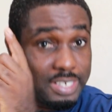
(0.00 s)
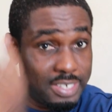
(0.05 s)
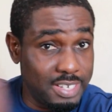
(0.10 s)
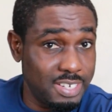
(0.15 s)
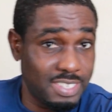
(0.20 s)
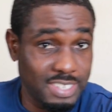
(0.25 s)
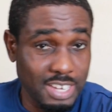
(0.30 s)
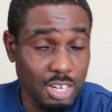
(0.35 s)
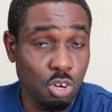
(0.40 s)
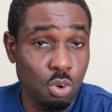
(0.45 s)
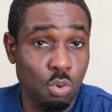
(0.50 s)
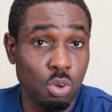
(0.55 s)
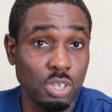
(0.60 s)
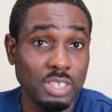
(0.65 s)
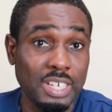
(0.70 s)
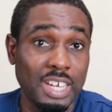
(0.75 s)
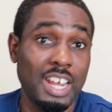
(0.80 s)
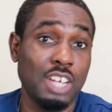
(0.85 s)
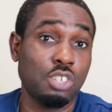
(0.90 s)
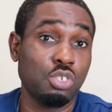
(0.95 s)
This second
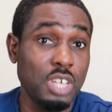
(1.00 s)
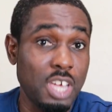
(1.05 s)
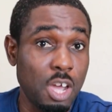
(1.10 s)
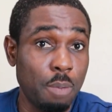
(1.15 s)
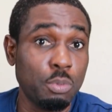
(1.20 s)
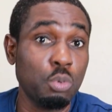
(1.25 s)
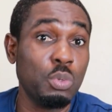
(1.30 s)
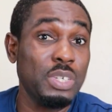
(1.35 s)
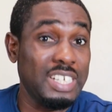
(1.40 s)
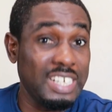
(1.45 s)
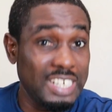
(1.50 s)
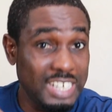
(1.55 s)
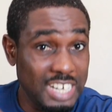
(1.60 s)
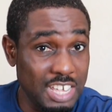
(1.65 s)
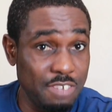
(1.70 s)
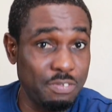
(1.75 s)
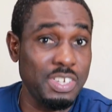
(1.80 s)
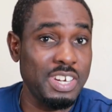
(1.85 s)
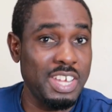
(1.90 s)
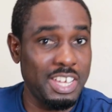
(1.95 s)
one can actually help you with
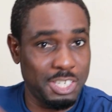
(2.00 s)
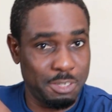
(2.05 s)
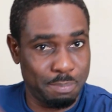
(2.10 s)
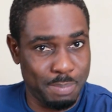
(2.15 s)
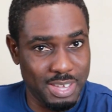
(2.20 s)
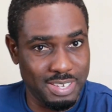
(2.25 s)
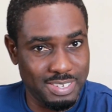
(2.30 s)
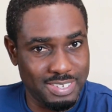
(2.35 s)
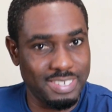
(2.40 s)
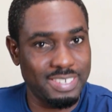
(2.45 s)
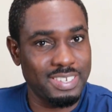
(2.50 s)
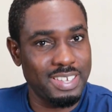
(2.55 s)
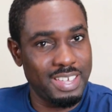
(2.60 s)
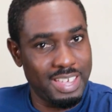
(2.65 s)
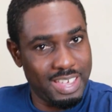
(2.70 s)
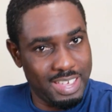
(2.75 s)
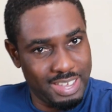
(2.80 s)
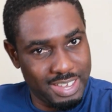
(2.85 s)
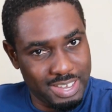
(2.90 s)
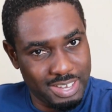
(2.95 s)
living expenses.
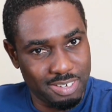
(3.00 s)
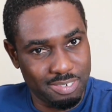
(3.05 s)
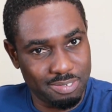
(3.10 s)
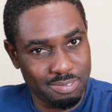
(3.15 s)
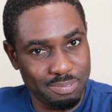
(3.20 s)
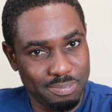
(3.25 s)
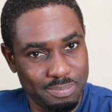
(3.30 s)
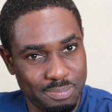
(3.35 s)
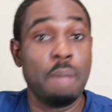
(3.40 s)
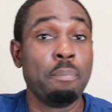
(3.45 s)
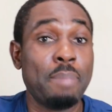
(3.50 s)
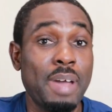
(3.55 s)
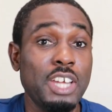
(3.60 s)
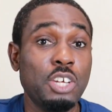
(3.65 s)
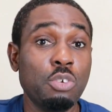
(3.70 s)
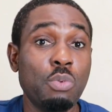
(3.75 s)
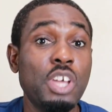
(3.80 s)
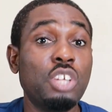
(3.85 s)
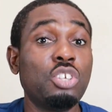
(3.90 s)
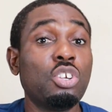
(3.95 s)
And by
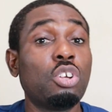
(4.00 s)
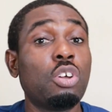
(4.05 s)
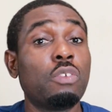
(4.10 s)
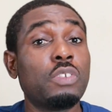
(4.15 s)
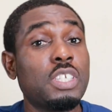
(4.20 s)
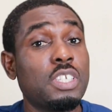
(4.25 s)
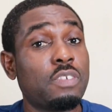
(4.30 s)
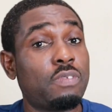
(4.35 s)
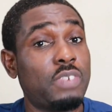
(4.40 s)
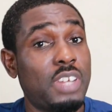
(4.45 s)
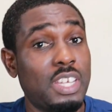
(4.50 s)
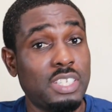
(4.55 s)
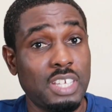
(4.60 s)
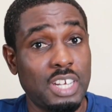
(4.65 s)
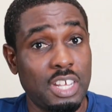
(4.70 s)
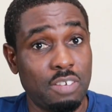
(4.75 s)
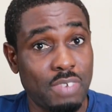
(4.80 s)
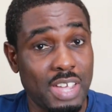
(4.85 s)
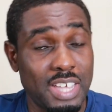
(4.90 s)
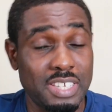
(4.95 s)
the way, none of this is
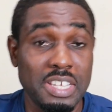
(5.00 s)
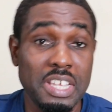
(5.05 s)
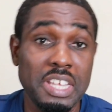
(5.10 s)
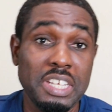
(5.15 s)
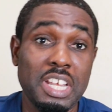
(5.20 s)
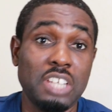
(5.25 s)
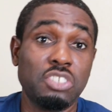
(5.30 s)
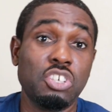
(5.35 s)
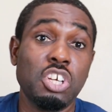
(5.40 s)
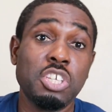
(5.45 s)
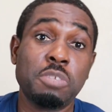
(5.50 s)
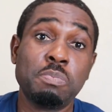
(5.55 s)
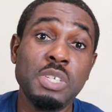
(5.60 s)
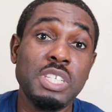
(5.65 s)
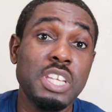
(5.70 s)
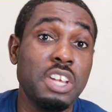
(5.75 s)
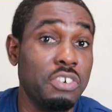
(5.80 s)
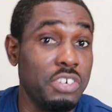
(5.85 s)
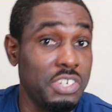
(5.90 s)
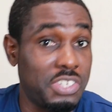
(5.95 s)
financial advice. Now just me,
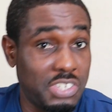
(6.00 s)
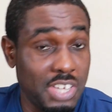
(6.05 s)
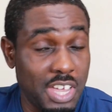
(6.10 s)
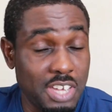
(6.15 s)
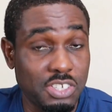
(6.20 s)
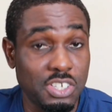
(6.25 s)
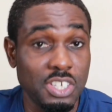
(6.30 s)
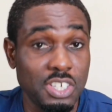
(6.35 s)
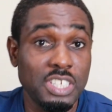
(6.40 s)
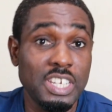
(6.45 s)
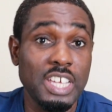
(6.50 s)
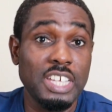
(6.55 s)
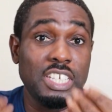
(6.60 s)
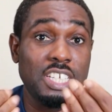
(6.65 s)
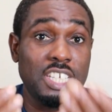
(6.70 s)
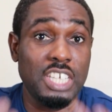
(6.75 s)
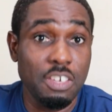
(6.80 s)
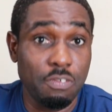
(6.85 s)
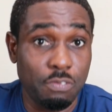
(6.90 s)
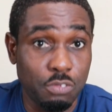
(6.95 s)
they research, they
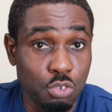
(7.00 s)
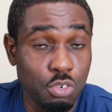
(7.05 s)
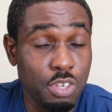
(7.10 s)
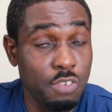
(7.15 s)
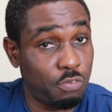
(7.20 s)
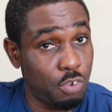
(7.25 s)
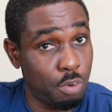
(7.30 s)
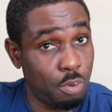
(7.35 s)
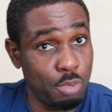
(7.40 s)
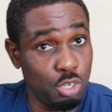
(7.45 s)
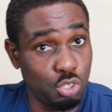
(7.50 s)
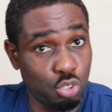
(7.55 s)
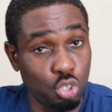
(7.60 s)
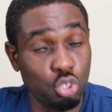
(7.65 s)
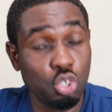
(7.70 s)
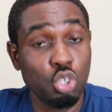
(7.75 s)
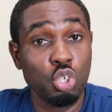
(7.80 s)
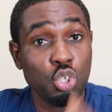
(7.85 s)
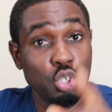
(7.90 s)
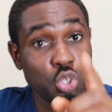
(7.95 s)
give you
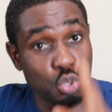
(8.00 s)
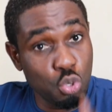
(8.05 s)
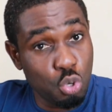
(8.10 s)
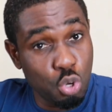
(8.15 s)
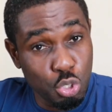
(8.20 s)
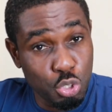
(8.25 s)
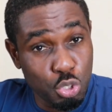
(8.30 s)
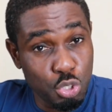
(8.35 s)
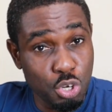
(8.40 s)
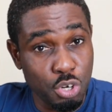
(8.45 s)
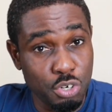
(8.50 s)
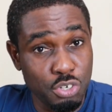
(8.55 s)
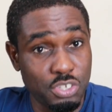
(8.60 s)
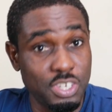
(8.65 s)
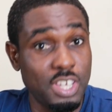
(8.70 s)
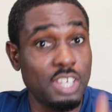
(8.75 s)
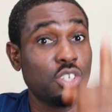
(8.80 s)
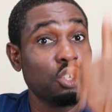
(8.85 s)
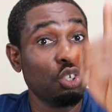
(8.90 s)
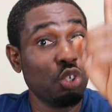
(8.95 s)
information. You go do your
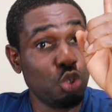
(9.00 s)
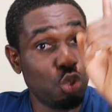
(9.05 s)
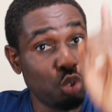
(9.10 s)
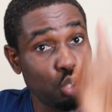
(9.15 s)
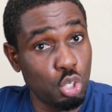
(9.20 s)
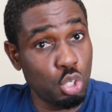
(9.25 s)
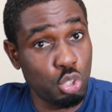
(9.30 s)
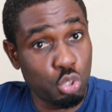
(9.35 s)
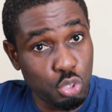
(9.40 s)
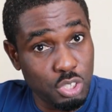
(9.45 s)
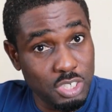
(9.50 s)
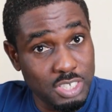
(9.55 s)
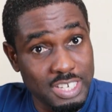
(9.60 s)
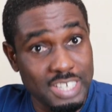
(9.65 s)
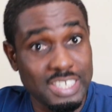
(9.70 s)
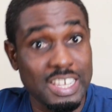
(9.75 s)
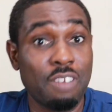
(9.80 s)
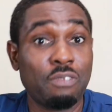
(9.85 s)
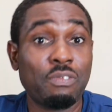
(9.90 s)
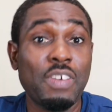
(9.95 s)
research, do your due
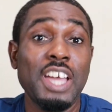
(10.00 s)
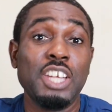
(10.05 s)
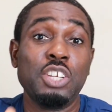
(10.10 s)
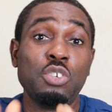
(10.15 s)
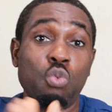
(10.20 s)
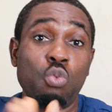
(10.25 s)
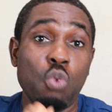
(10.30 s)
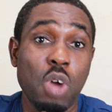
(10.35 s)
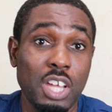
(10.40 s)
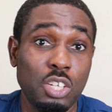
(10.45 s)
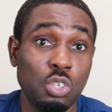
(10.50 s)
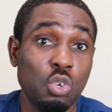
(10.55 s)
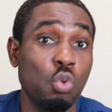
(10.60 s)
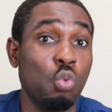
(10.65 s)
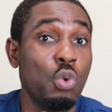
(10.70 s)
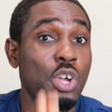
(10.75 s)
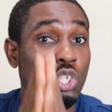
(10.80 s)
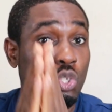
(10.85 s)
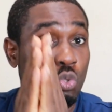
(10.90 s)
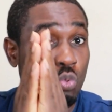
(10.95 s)
diligence, and find the one
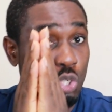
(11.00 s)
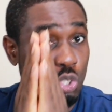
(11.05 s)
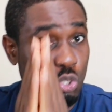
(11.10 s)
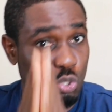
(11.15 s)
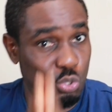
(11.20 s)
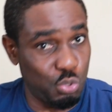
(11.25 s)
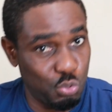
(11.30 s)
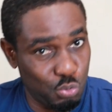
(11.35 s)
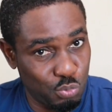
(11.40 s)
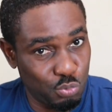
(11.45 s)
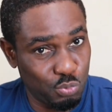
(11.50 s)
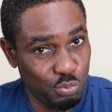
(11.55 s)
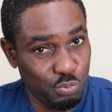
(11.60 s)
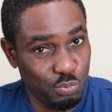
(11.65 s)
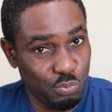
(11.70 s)
who suits you.